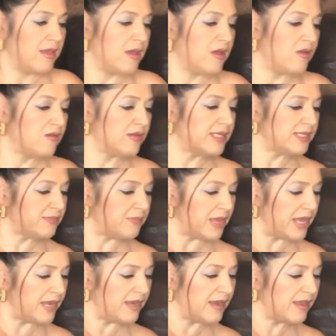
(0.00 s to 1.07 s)
Always
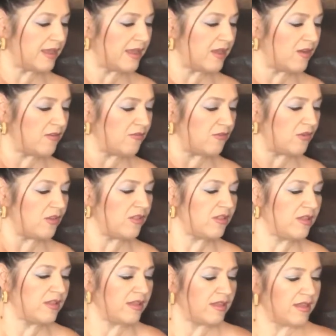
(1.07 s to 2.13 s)
being careful
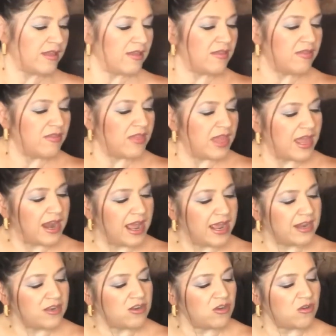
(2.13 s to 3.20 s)
that
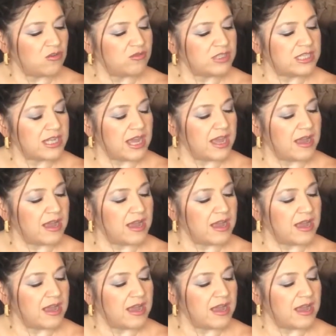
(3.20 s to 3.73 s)
I don't